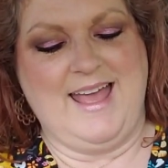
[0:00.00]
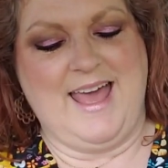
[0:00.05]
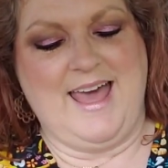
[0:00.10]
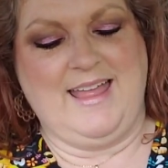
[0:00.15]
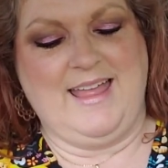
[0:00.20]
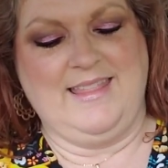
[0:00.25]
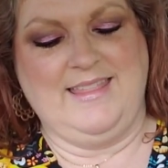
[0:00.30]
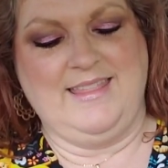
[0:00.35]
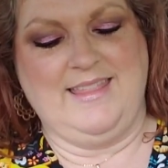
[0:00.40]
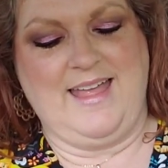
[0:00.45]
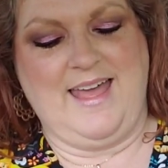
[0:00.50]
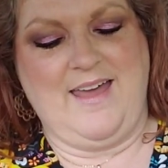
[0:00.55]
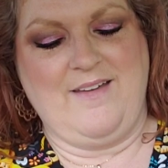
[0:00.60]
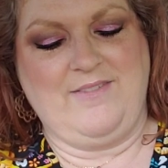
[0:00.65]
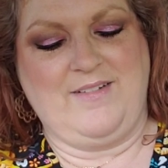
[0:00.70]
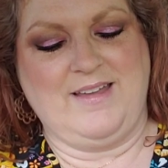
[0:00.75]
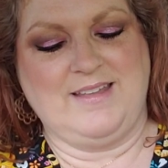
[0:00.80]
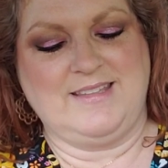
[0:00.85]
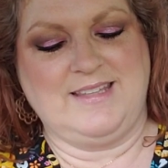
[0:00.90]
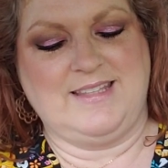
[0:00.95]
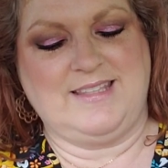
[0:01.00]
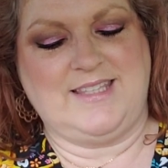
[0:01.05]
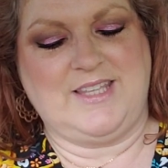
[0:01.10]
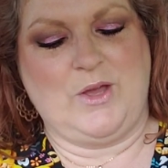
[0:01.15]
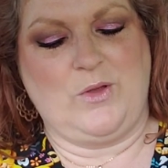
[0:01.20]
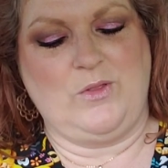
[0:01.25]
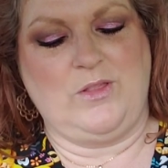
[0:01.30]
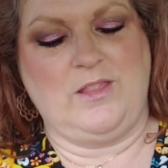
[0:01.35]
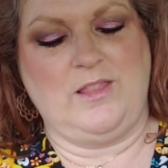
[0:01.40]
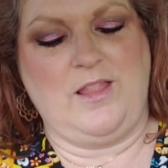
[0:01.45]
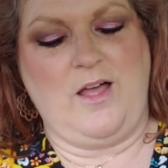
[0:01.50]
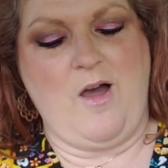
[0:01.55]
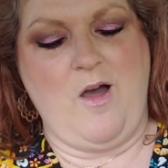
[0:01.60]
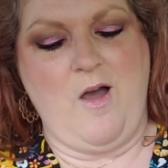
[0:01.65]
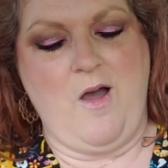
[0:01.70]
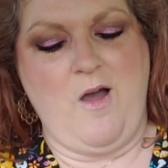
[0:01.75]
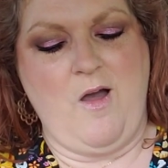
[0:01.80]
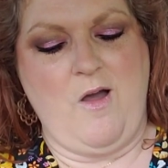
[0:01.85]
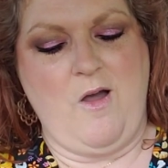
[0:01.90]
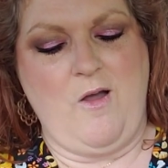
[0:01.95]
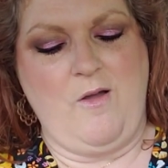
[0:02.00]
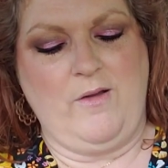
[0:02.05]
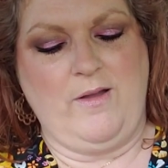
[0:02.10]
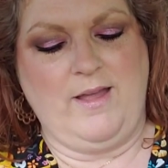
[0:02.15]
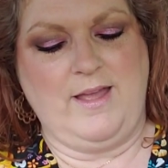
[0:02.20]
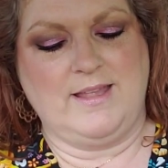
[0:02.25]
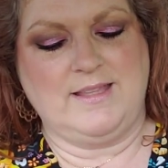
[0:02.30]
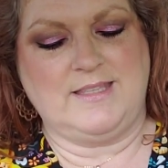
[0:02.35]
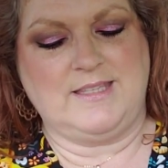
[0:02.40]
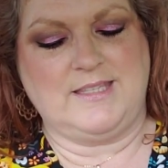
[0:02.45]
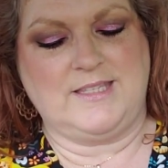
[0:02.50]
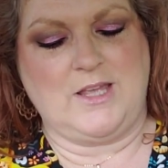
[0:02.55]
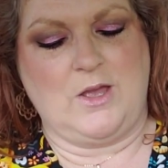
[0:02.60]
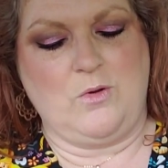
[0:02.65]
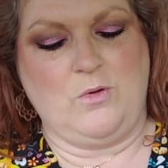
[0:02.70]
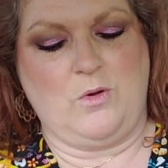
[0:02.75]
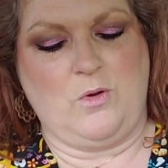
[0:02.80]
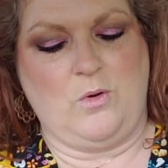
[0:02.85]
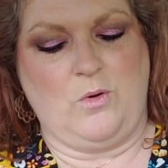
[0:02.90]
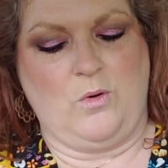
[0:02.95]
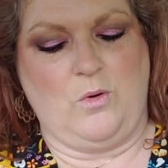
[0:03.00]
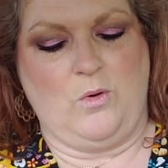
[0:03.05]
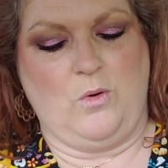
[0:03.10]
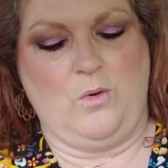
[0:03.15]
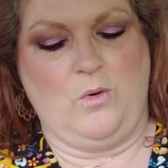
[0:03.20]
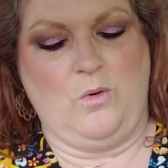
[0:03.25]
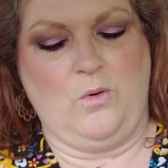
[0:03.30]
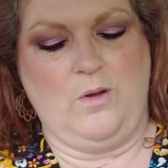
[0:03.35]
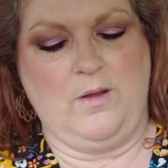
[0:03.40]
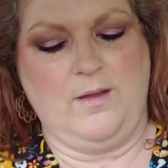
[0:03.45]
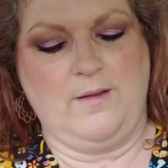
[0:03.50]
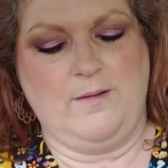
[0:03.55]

I love because it's so long. It's so cool.